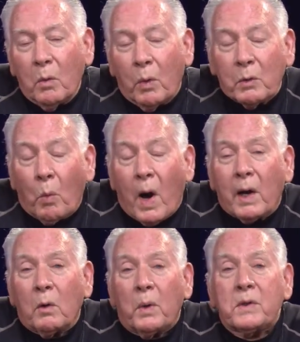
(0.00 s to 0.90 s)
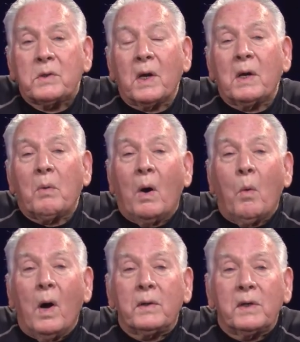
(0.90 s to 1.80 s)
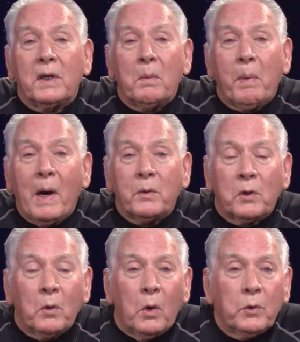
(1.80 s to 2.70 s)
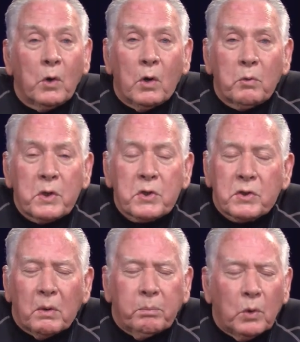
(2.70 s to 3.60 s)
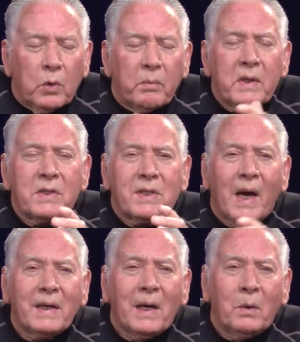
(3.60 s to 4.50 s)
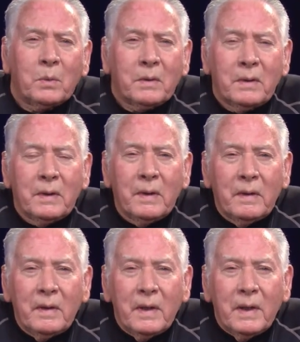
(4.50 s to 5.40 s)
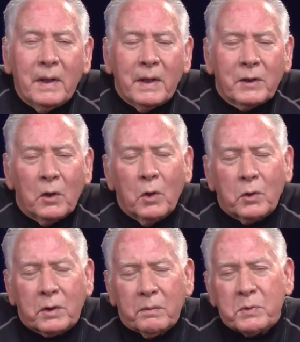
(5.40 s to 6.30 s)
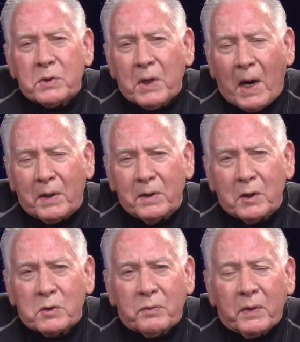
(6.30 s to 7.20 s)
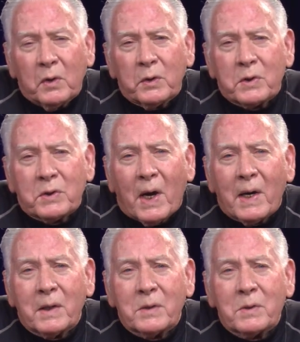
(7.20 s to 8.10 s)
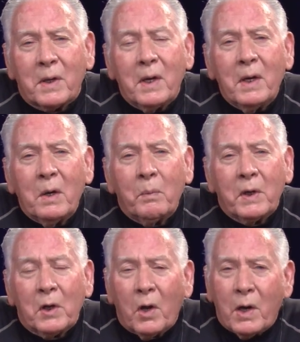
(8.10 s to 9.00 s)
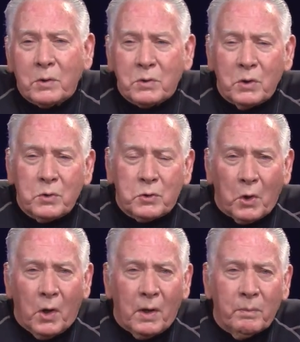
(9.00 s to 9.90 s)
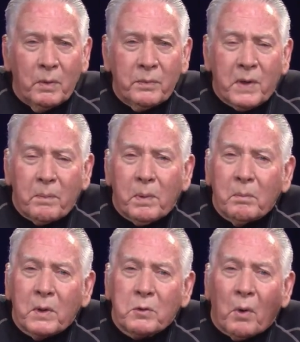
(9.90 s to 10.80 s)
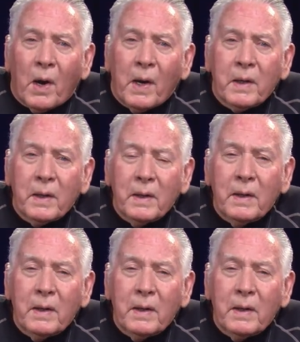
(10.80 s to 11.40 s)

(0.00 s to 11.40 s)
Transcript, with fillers: One wild wet day while walking about, an old nor'easter blew him inside out, and a look of sadness filled his eyes when he lost his job of keeping me dry.